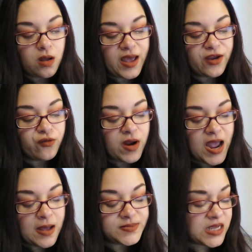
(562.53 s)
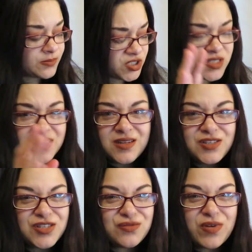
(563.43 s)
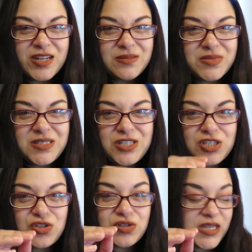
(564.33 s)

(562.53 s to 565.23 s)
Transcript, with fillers: I grabbed, I'm just going to just randomly just